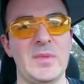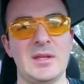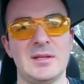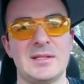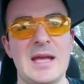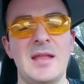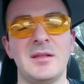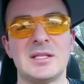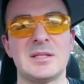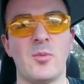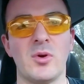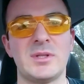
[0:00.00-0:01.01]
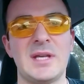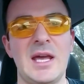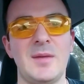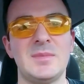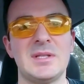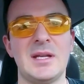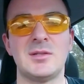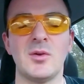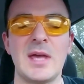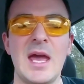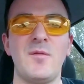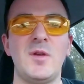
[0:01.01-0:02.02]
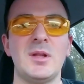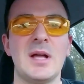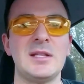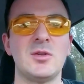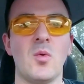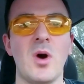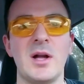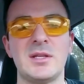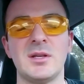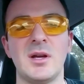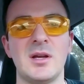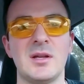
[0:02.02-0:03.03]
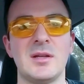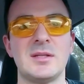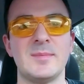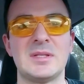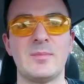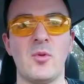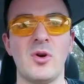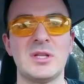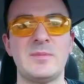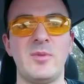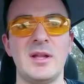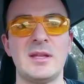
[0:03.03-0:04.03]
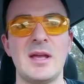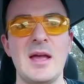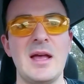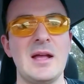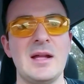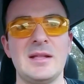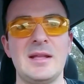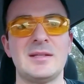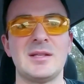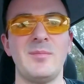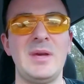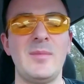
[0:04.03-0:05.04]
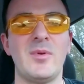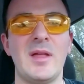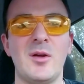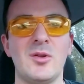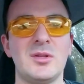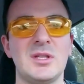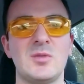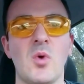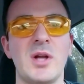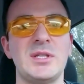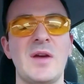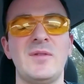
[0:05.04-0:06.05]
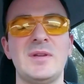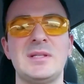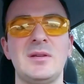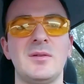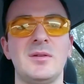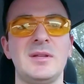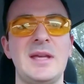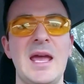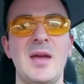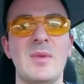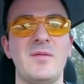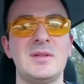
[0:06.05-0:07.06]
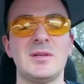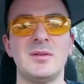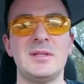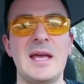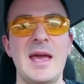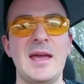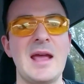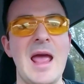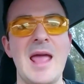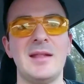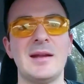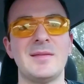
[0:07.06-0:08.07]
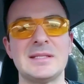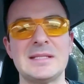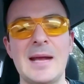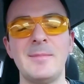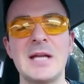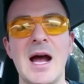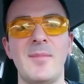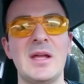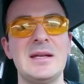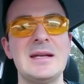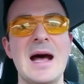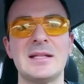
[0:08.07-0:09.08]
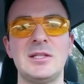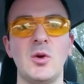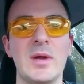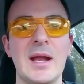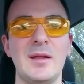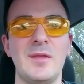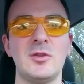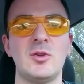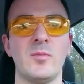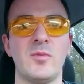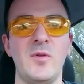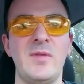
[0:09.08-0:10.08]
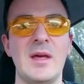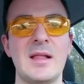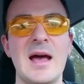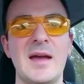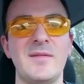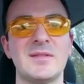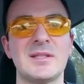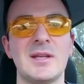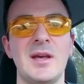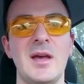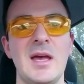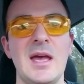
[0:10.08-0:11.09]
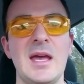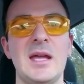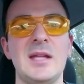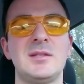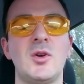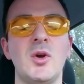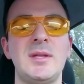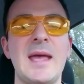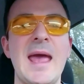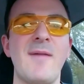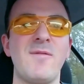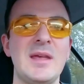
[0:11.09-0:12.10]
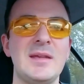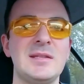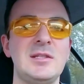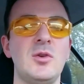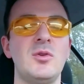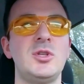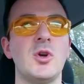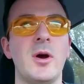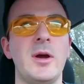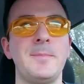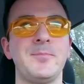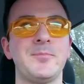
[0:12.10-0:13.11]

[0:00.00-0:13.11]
this endless sports games? It's okay if you like to watch some sports, but there's some people that will just watch every single game every single day, and at the same time, they're not doing anything to improve their lives. It's good to have things that you enjoy.